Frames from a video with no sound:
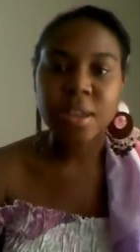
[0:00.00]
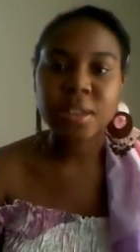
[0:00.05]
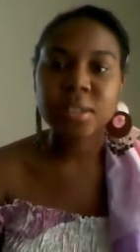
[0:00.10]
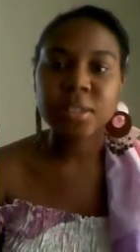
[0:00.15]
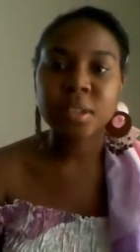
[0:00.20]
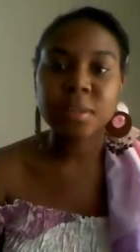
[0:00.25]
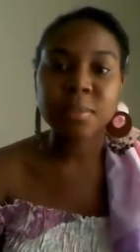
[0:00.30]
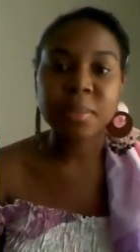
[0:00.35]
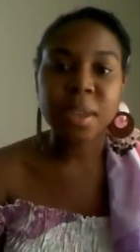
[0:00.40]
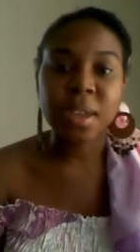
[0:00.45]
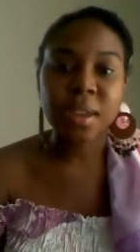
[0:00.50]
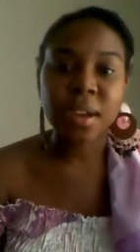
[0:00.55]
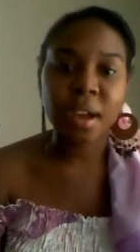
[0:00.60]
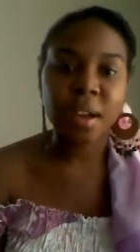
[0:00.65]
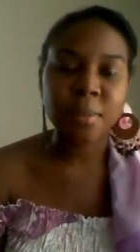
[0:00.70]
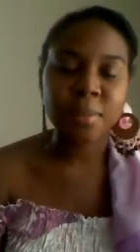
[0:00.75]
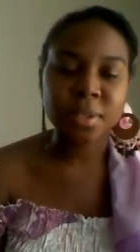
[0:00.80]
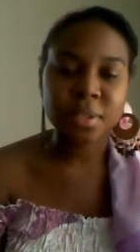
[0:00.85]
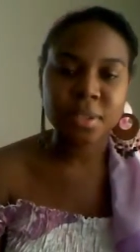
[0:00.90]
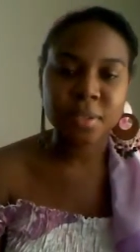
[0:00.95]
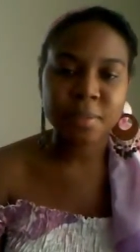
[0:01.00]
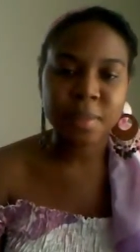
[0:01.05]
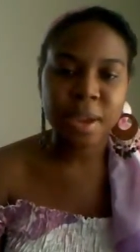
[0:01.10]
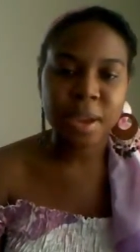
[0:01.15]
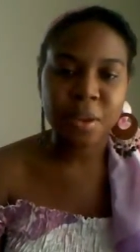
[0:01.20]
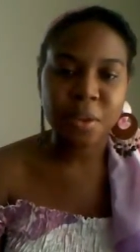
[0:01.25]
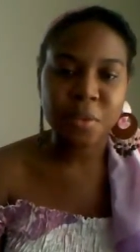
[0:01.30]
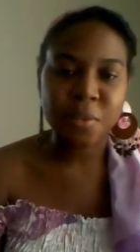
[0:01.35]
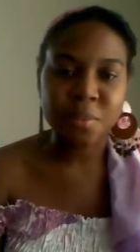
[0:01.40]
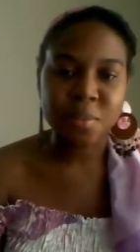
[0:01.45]
send me copies of
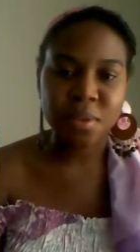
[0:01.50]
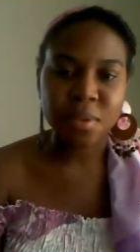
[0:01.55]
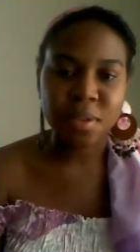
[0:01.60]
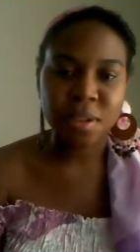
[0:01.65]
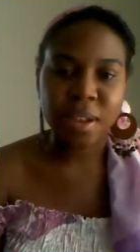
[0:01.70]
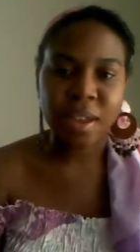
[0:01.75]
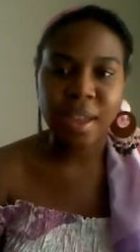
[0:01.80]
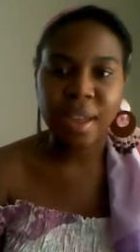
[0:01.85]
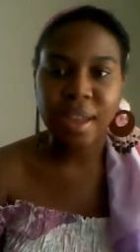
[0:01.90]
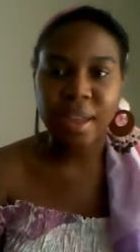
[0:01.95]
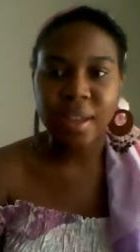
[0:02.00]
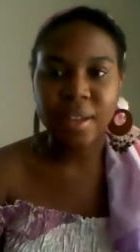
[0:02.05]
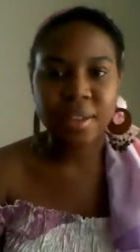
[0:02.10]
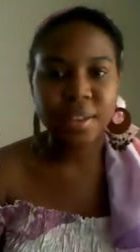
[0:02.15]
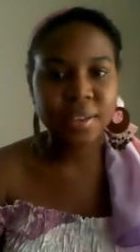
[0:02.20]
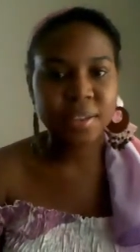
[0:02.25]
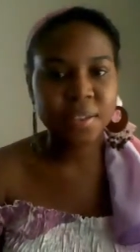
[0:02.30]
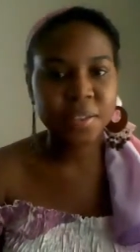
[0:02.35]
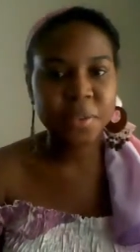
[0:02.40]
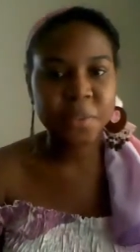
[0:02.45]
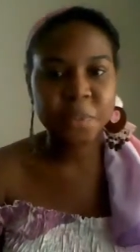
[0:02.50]
my own book, and